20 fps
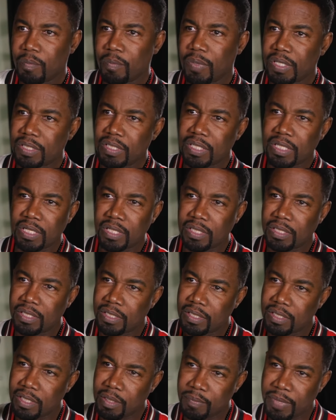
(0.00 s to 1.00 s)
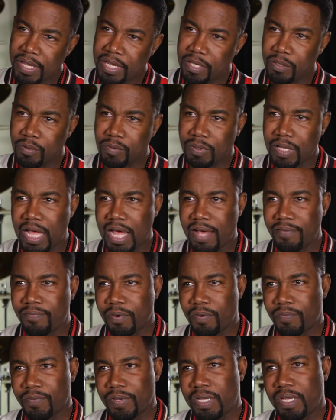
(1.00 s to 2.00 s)
but then I'm making you laugh
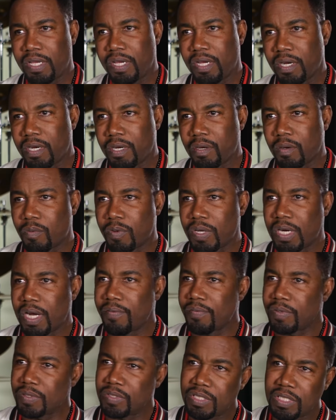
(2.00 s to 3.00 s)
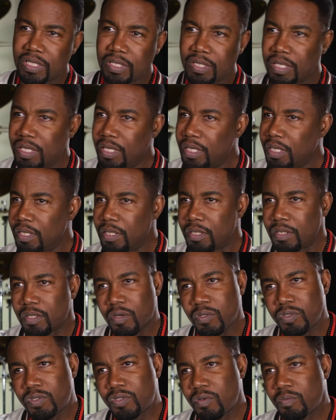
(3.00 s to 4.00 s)
over here or whatever. See,
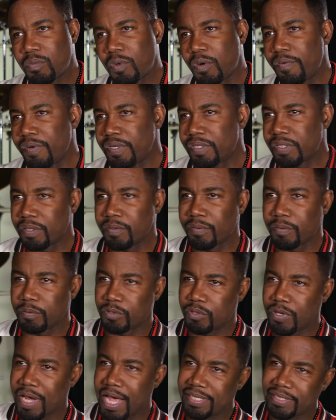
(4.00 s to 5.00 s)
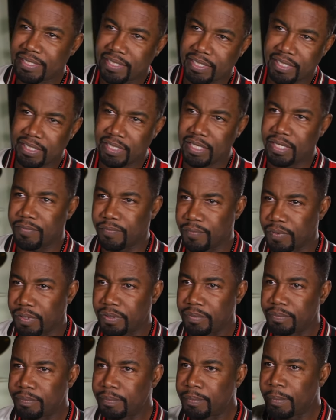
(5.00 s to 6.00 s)
those two movies are drastically different.
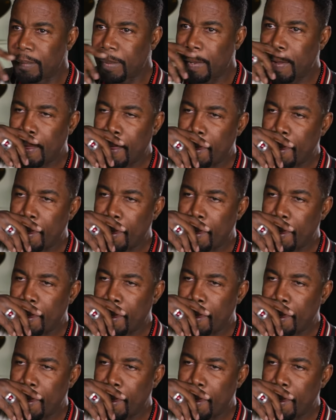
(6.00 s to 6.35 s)
Oh yeah.